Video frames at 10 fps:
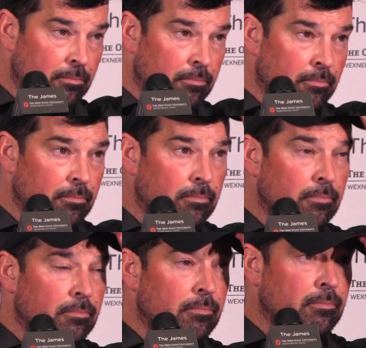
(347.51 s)
wasn't an
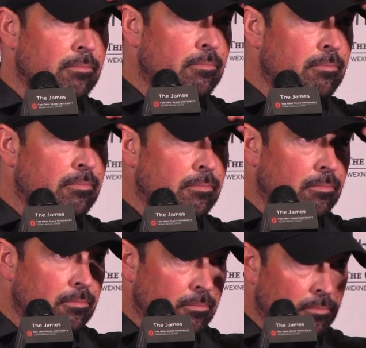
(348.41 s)
artistic
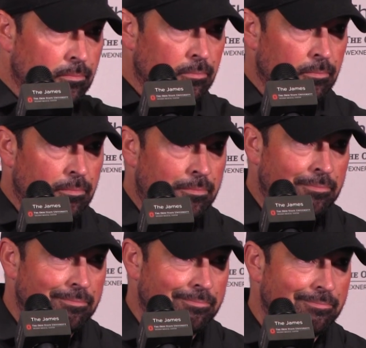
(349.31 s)
success, but
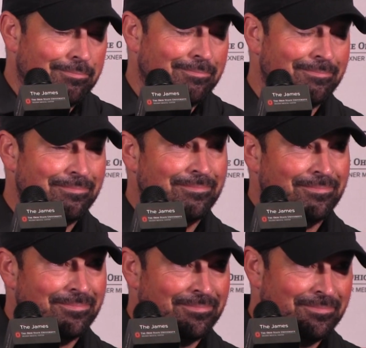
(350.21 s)
I mean,
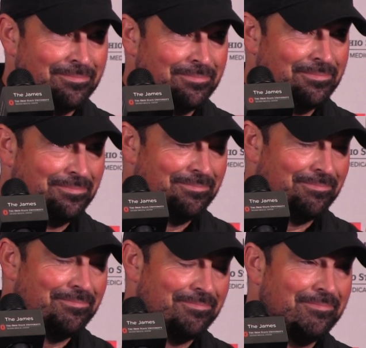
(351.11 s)
through threw, you know,
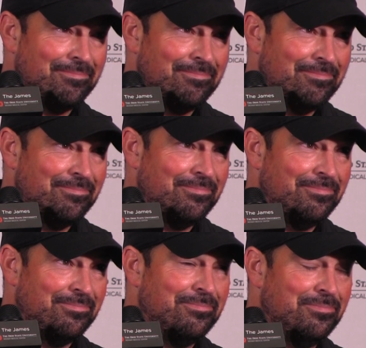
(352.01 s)
you saw it through
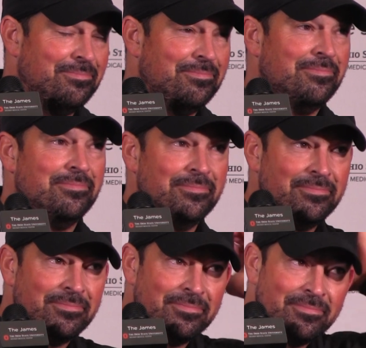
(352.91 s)
behind, through over,
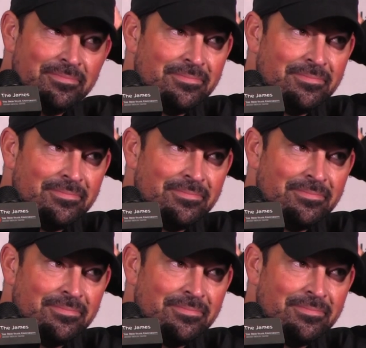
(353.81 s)
through.